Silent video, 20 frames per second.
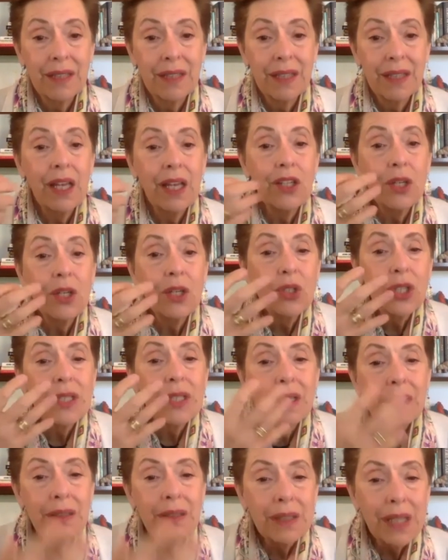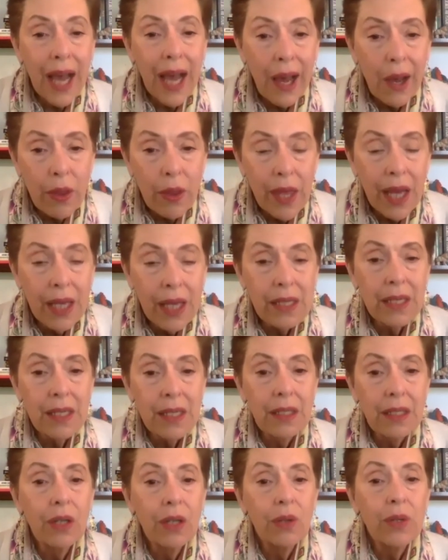And you just allow that to
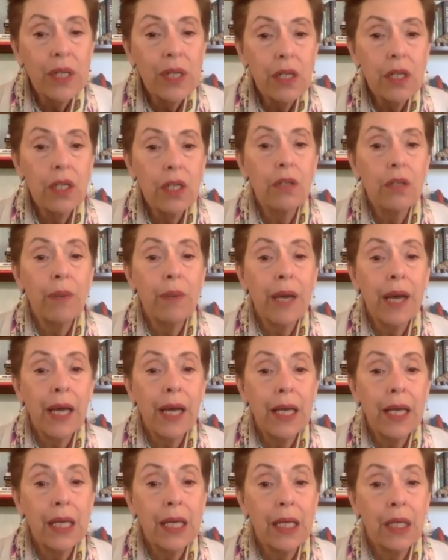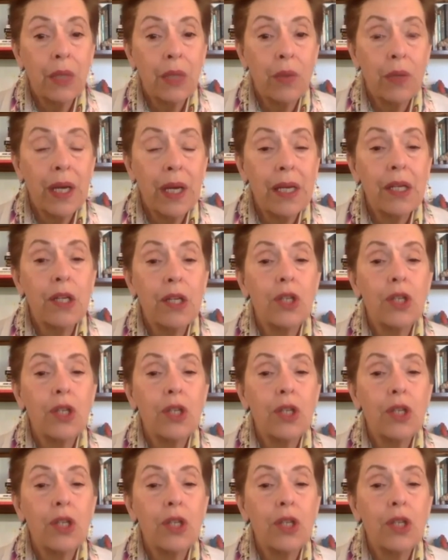go into your body in a way.